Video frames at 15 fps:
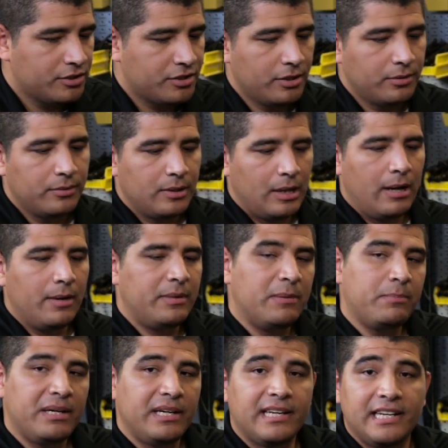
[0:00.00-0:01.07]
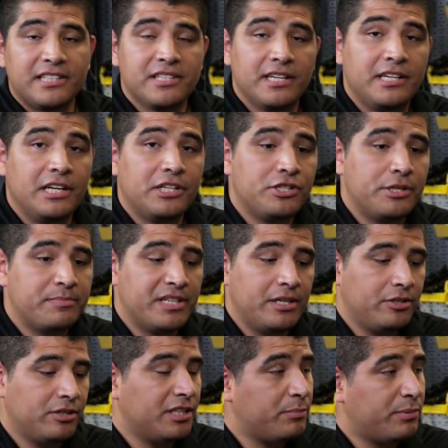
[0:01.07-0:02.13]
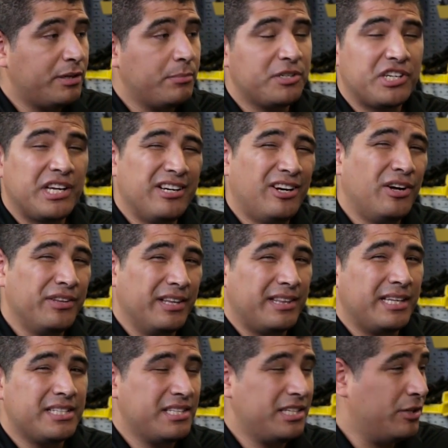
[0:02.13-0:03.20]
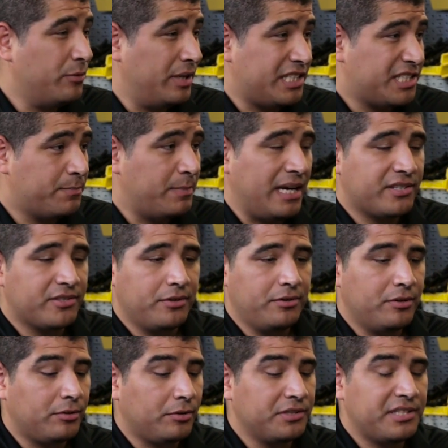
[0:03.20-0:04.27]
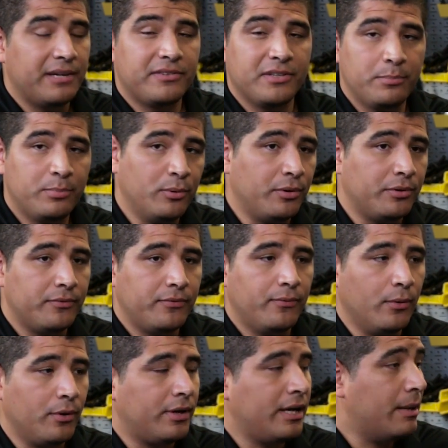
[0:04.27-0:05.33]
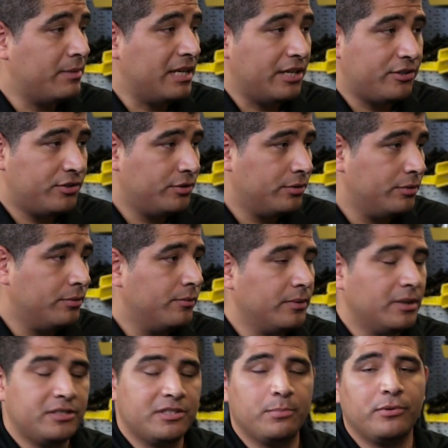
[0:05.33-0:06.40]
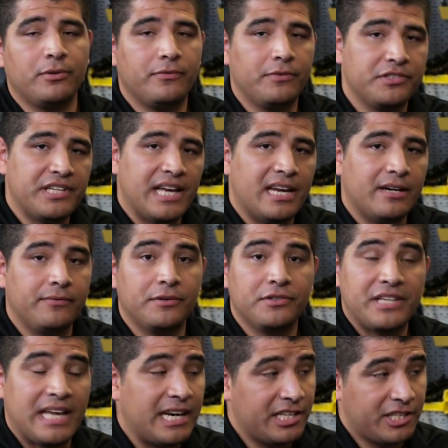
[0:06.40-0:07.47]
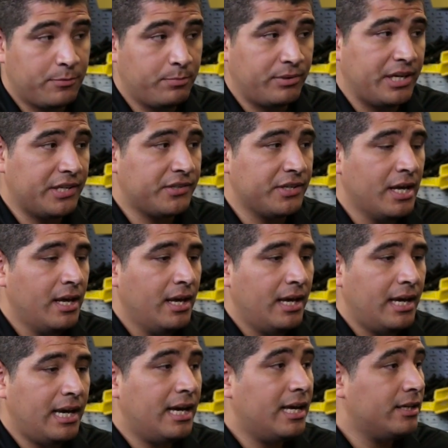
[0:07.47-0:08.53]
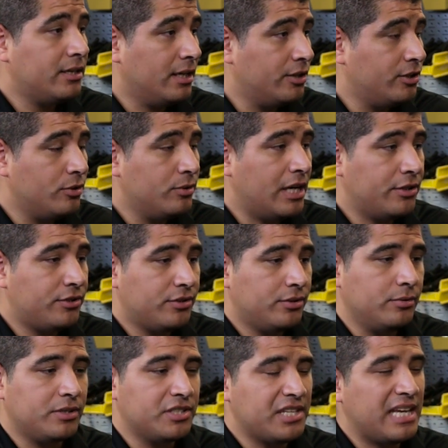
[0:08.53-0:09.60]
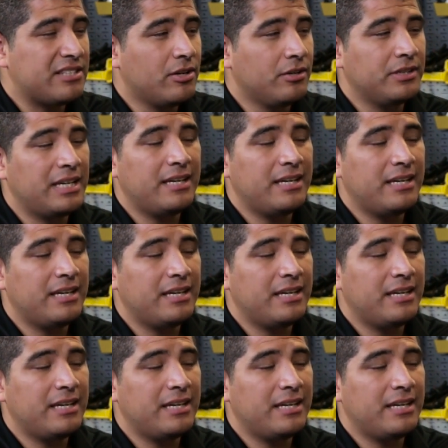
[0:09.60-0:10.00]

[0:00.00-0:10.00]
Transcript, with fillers: So it being an X99 chipset, you're going to pretty much get all the things that you would expect. So you of course have support for M.2, support for SATA Express, and U.2, because that's all